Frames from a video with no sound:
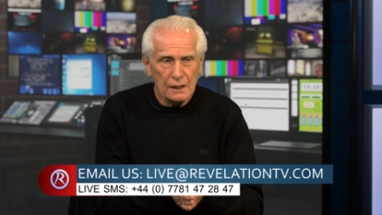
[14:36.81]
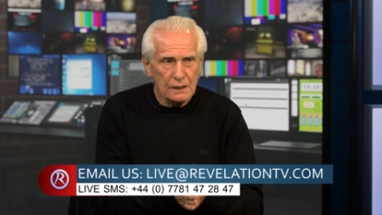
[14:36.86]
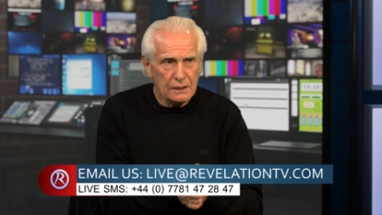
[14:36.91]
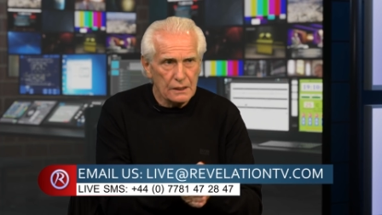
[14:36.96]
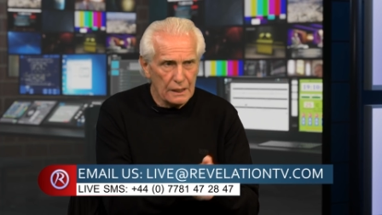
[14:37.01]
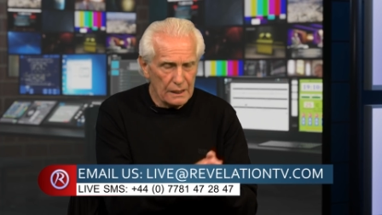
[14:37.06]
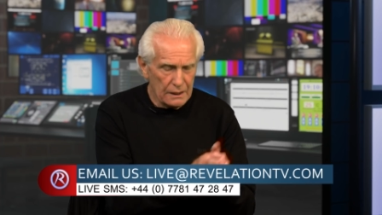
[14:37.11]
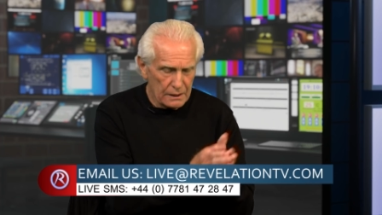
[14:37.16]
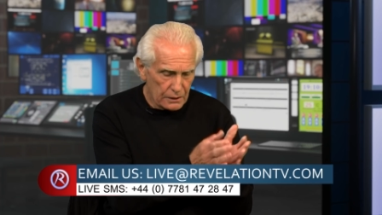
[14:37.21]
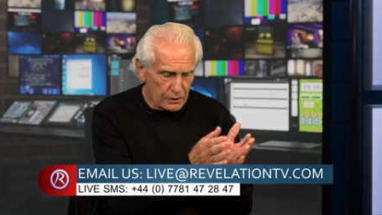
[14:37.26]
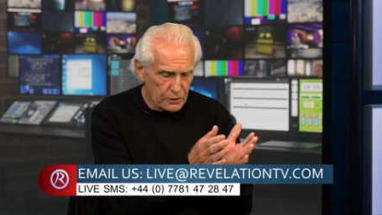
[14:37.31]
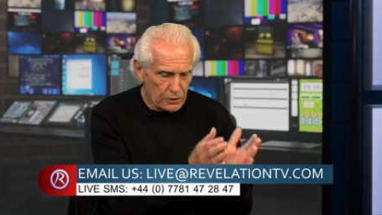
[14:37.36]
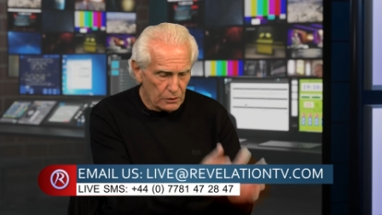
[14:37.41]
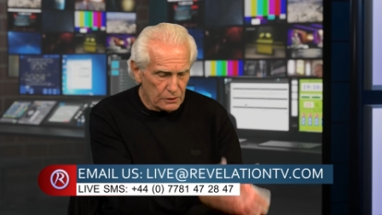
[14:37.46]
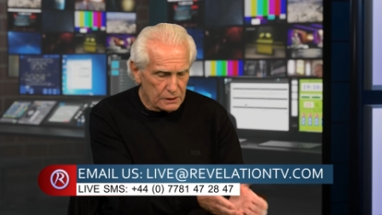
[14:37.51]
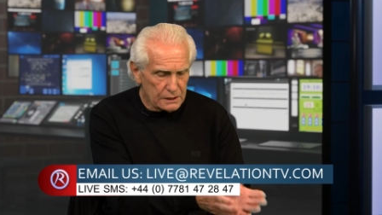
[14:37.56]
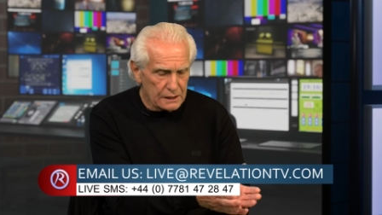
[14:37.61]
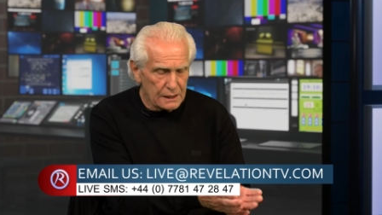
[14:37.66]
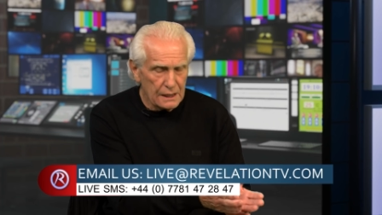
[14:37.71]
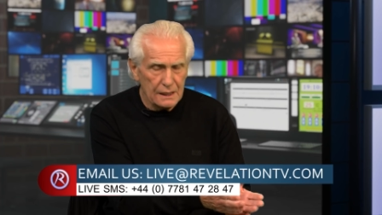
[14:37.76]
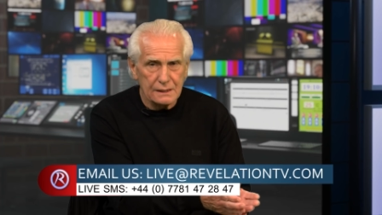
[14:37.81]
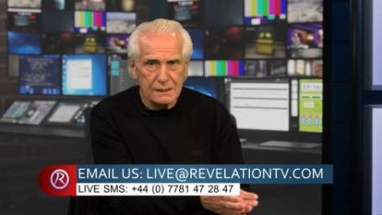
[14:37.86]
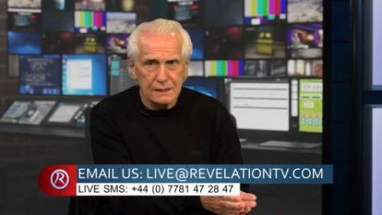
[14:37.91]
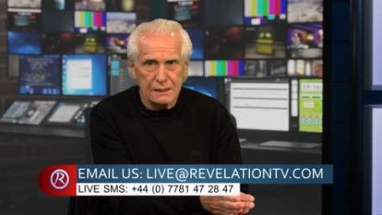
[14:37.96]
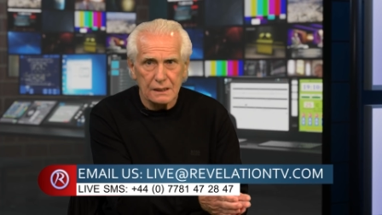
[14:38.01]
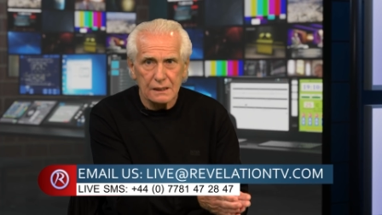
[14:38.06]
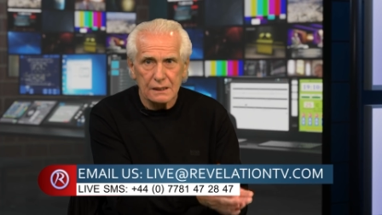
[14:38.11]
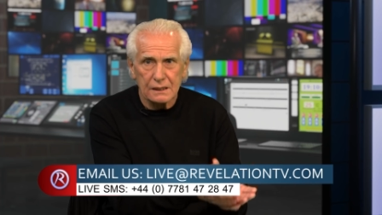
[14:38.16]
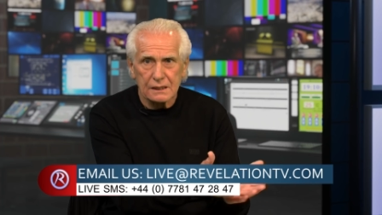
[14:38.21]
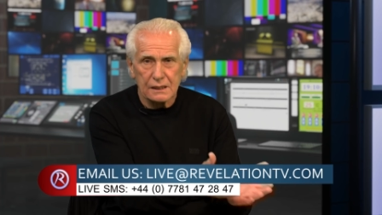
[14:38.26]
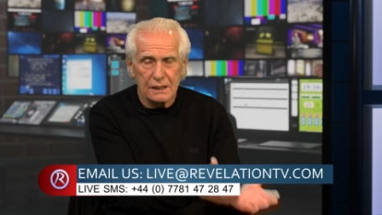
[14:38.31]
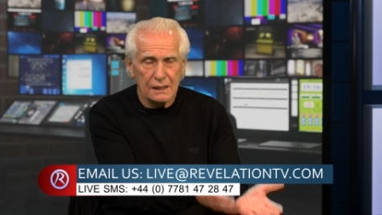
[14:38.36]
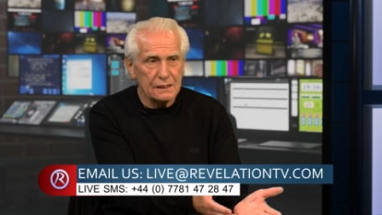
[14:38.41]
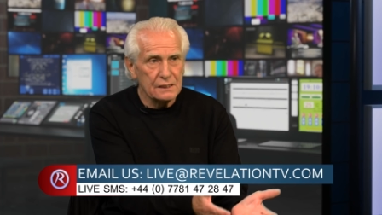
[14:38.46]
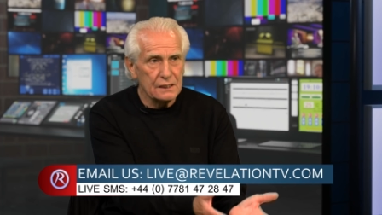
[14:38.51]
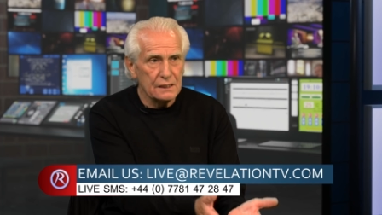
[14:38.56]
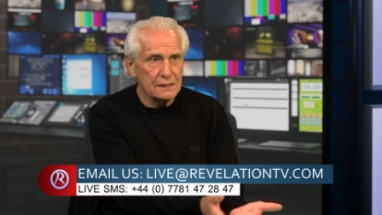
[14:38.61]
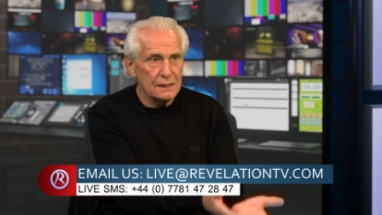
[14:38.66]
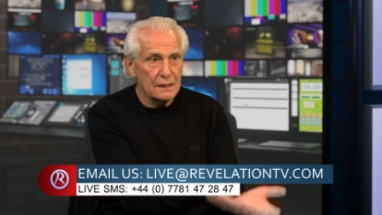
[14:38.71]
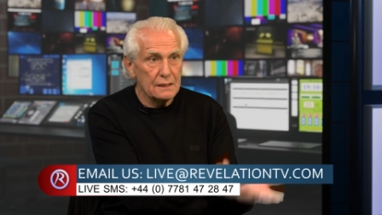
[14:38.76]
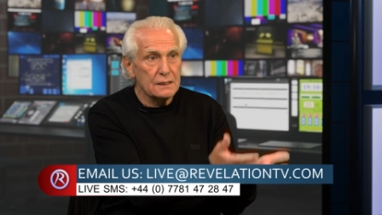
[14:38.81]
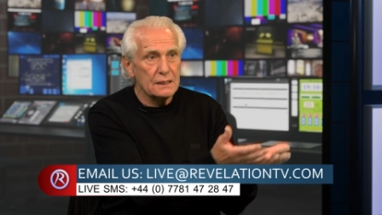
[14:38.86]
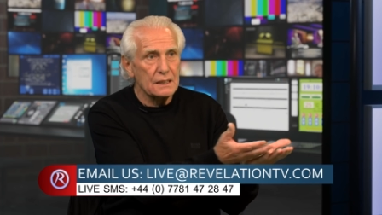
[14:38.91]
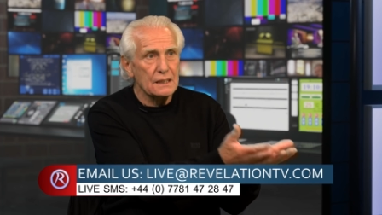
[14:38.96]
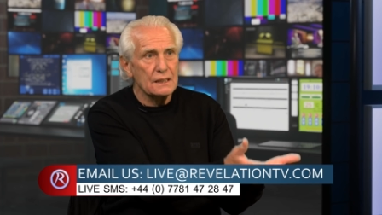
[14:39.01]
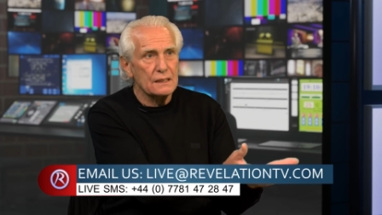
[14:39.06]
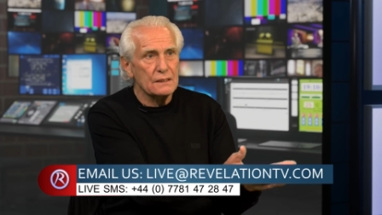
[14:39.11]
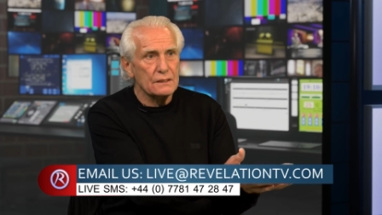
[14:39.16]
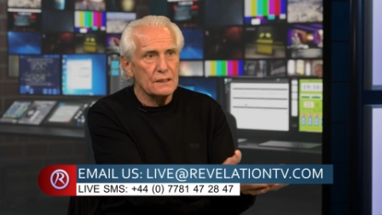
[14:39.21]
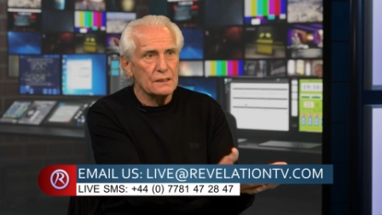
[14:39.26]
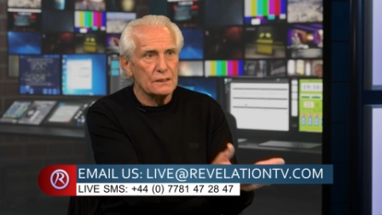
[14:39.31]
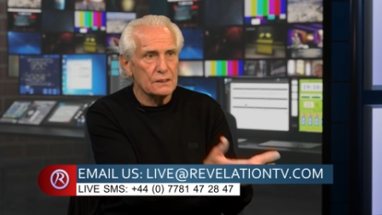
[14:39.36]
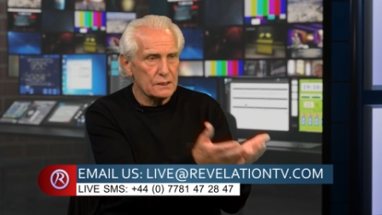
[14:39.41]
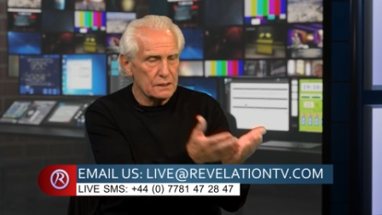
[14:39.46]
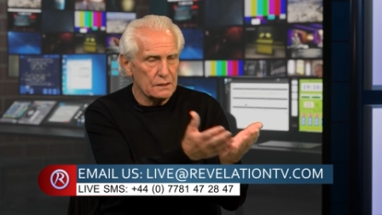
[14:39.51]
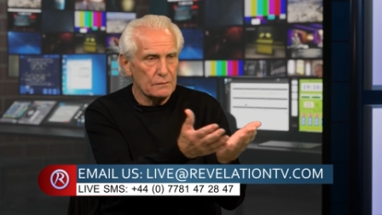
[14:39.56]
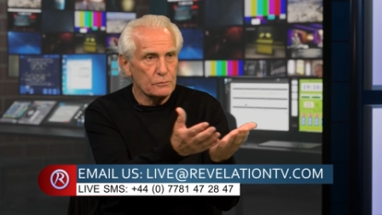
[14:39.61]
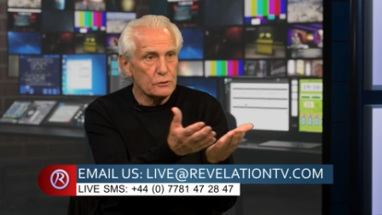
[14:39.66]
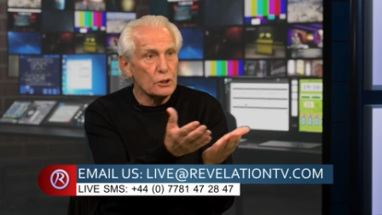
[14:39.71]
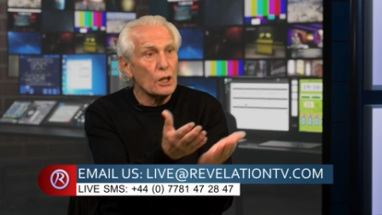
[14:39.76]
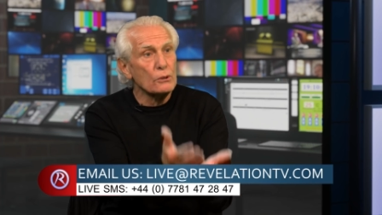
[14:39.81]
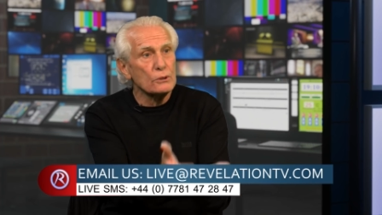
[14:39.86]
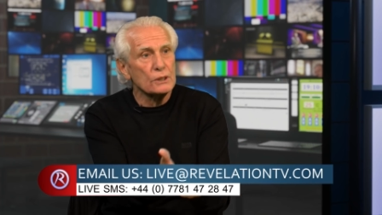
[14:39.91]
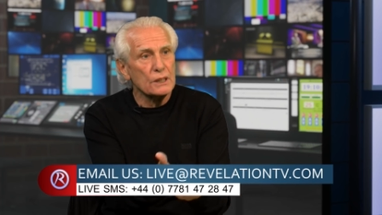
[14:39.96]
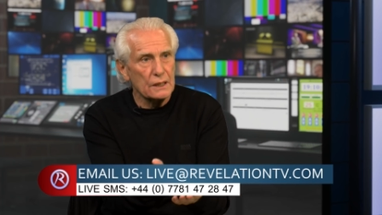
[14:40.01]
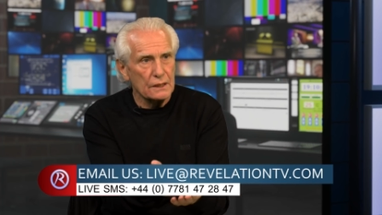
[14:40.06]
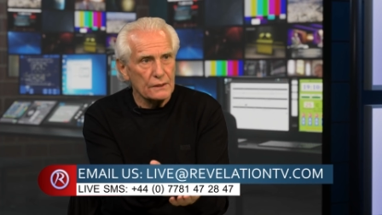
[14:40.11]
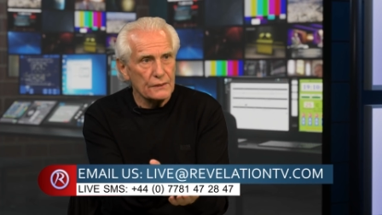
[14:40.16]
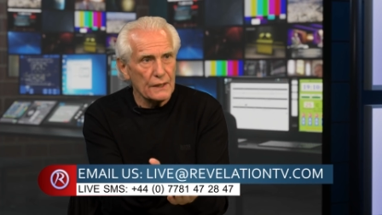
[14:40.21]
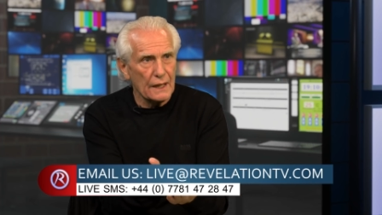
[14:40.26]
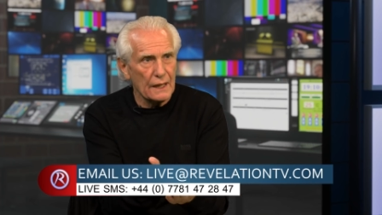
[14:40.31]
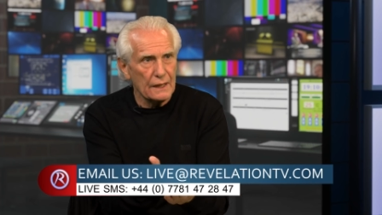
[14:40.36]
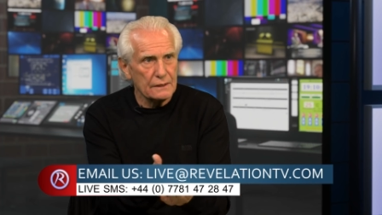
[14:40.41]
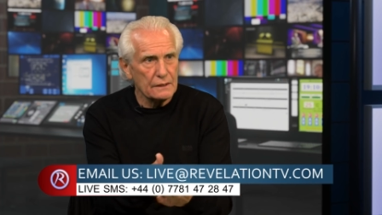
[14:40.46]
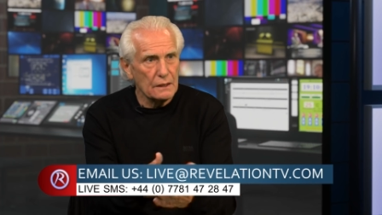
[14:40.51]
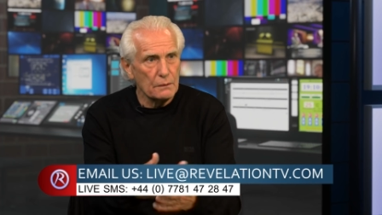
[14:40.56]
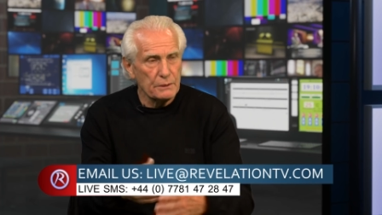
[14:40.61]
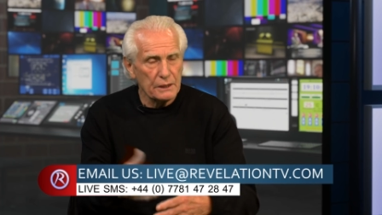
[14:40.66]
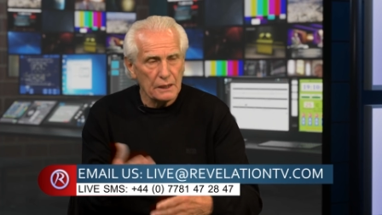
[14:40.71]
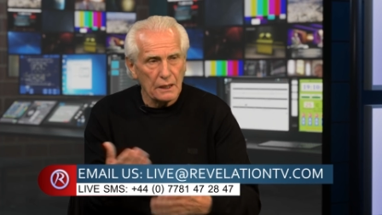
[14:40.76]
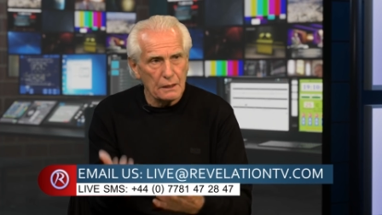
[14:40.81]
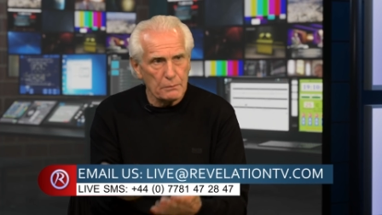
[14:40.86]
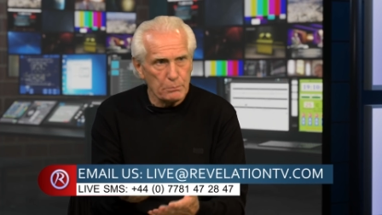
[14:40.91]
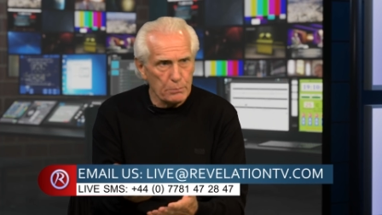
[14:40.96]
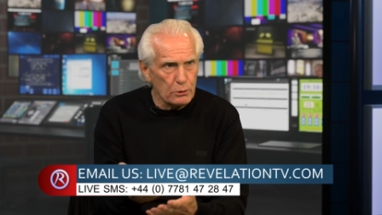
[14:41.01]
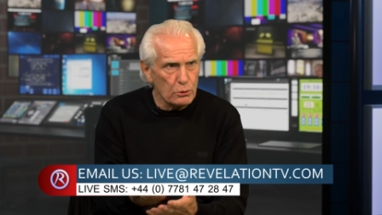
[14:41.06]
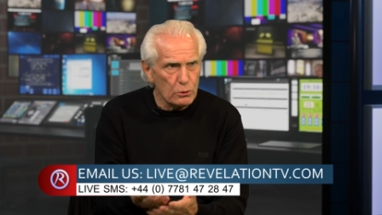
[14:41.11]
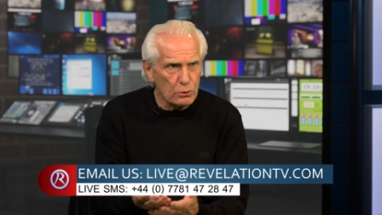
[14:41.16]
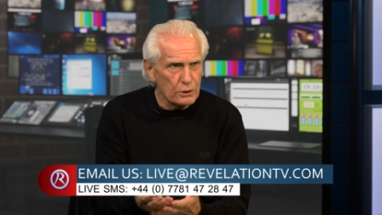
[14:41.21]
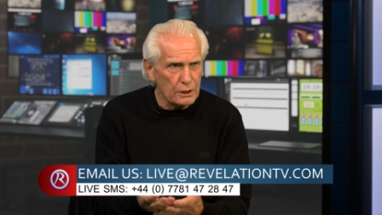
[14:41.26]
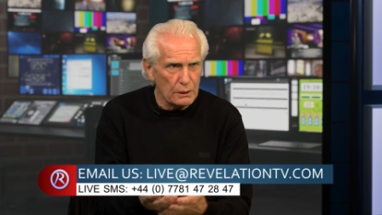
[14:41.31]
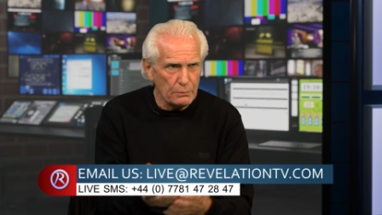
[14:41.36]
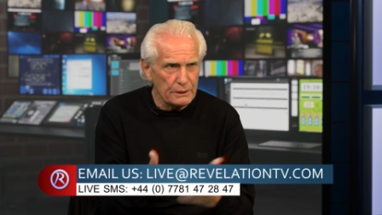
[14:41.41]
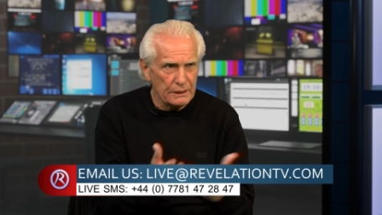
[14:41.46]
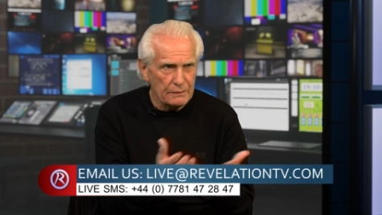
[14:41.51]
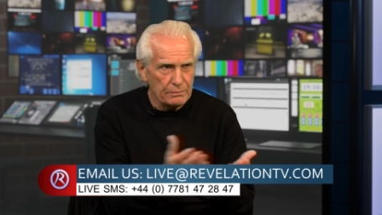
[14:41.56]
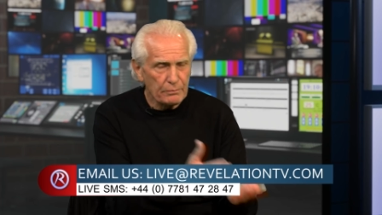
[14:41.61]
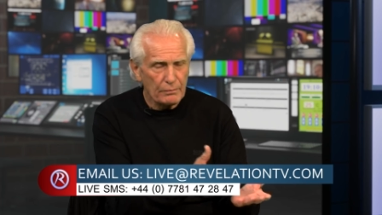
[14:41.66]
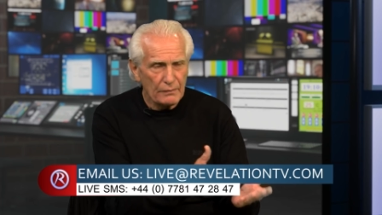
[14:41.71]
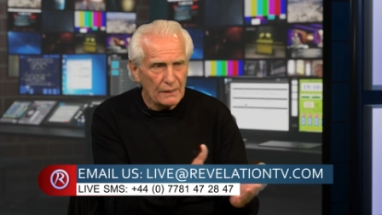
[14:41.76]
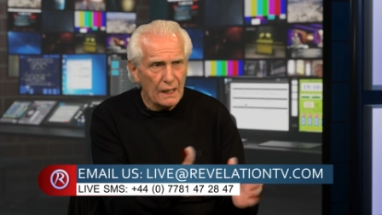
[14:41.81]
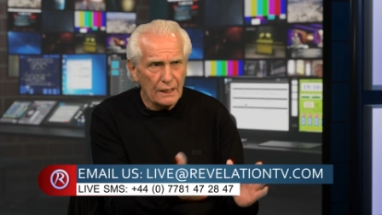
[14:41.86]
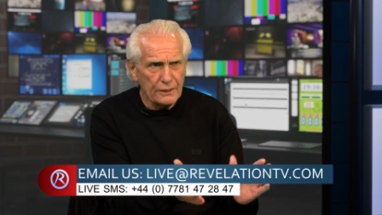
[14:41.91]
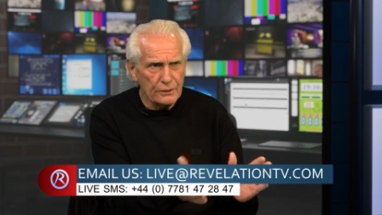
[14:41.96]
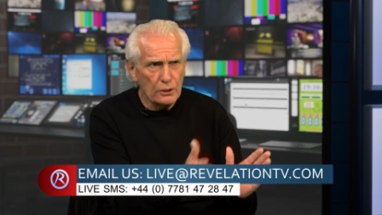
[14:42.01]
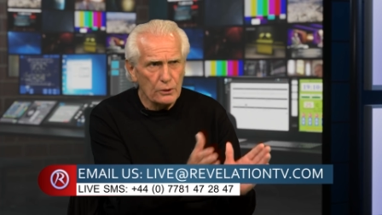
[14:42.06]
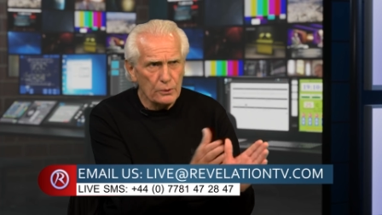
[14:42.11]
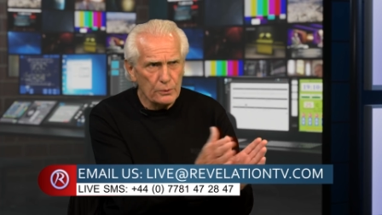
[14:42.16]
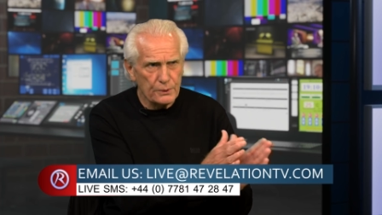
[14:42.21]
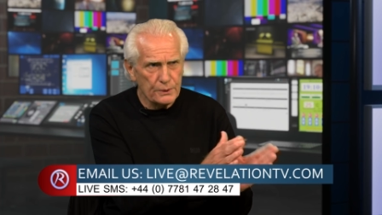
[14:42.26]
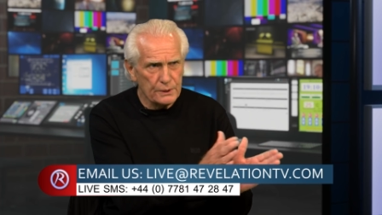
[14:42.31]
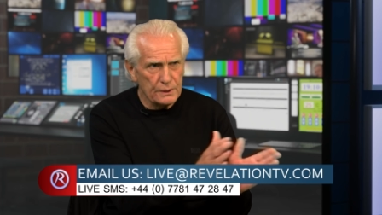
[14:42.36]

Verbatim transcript: Uh, God sets these things. He says, eat this, don't eat that. I mean, like pork. I mean, I know